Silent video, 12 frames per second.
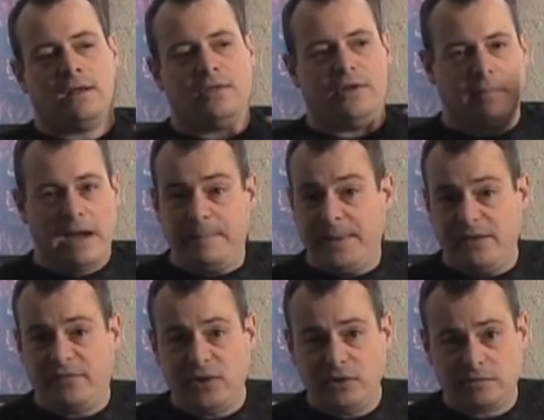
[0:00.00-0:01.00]
There might be
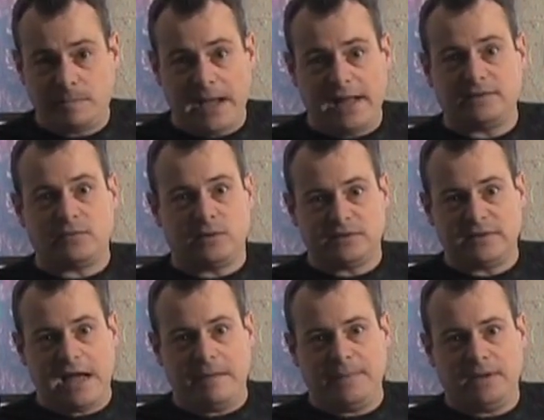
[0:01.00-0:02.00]
a few spots where it's
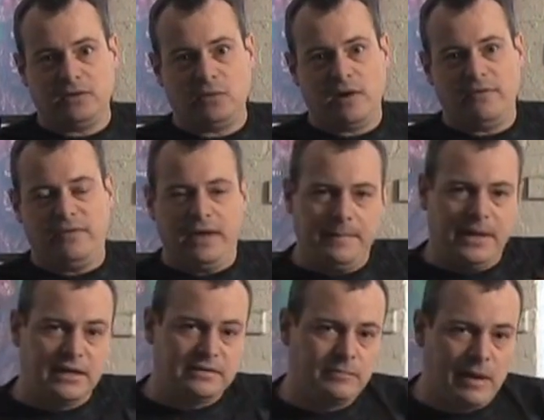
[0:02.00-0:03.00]
not built 12 feet
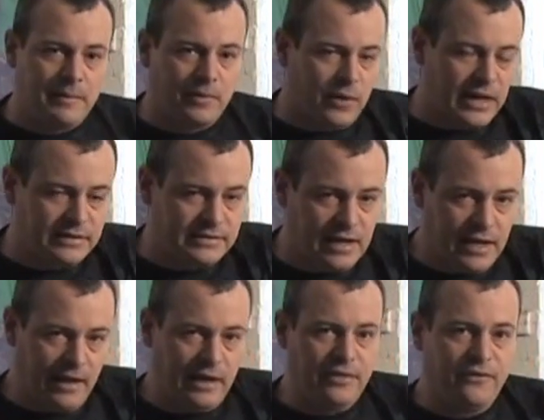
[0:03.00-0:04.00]
because remember what I
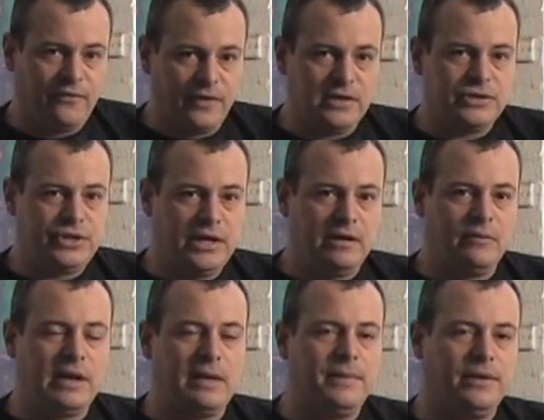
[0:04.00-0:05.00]
said. In the first year
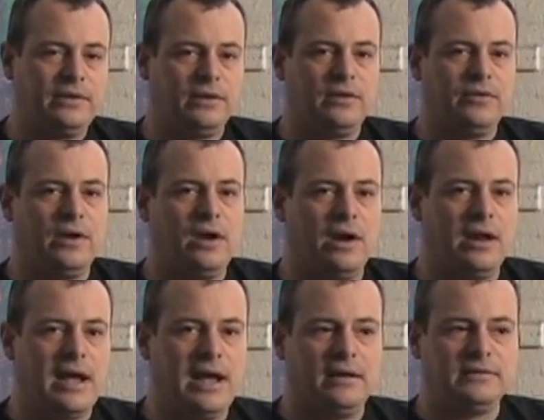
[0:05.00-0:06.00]
when I built the, the haunted
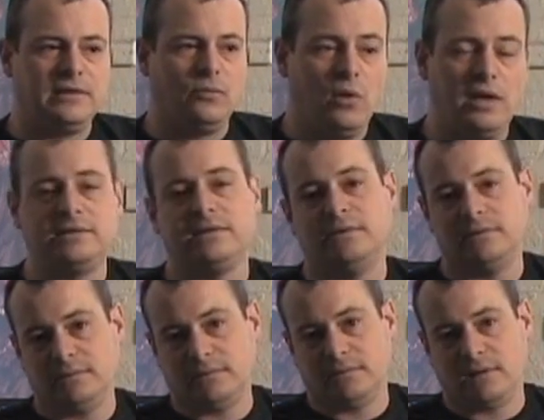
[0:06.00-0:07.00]
house, it wasn't
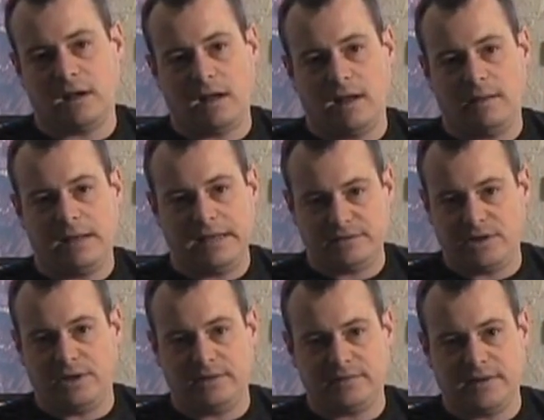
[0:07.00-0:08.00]
uh, as
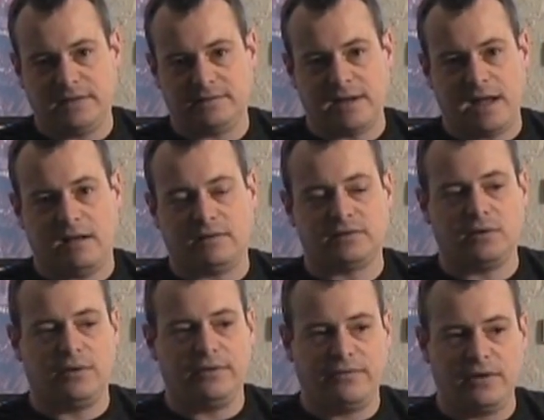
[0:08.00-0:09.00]
good as it is now.
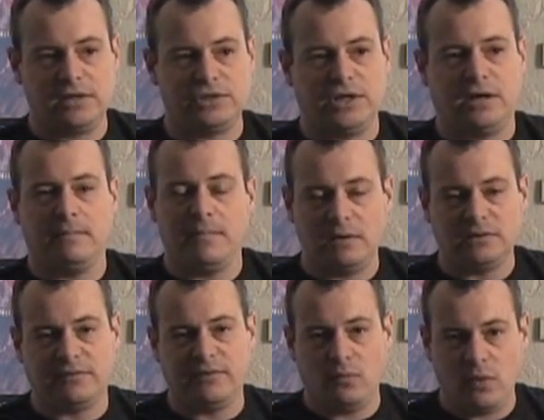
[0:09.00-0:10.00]
So in the first year, most
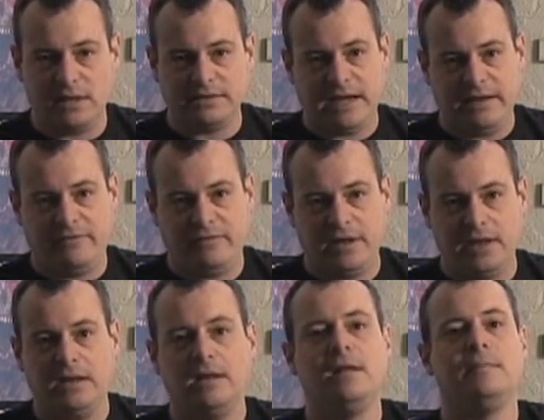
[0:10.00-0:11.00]
of it was 8
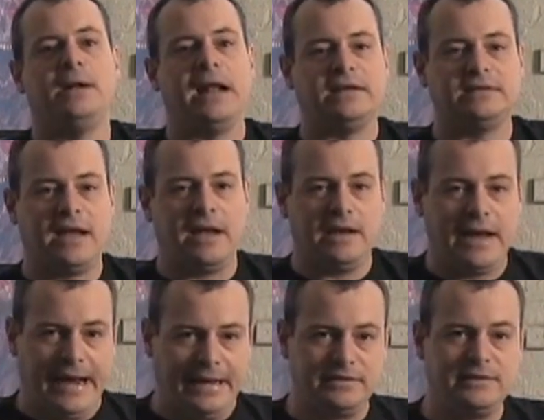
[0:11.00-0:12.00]
feet. But as I
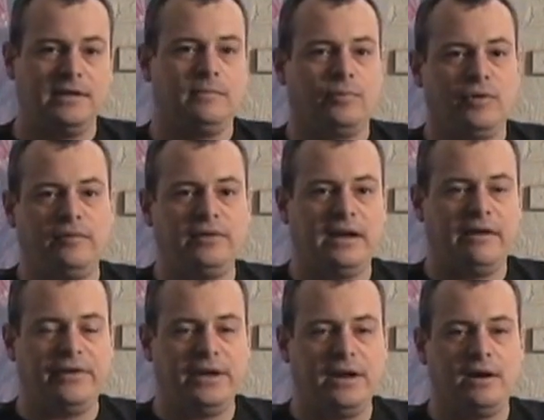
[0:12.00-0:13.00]
enhanced it, and improved it
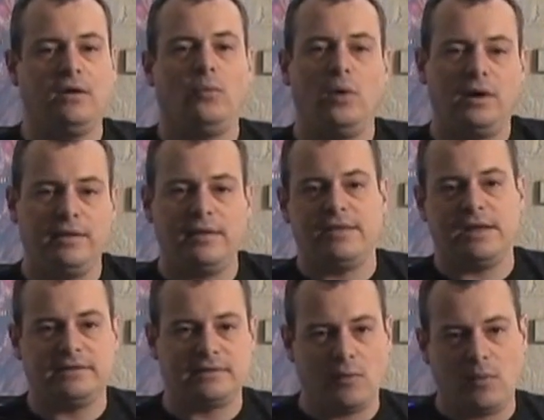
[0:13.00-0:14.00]
every year, one of the
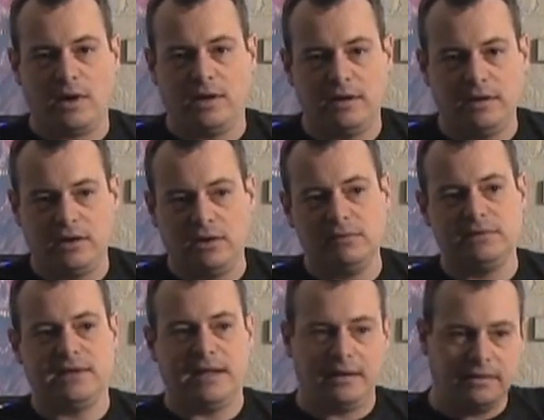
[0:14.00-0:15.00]
things I wanted to do
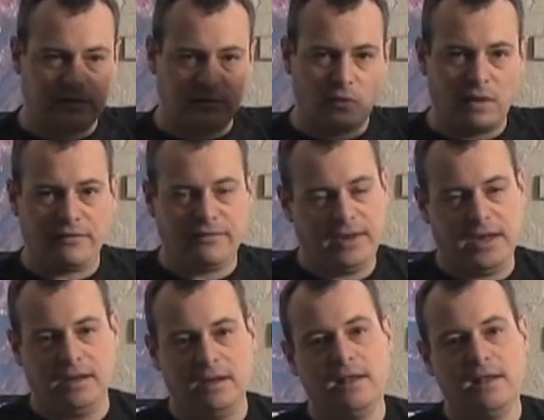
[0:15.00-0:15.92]
was get it to 12 feet.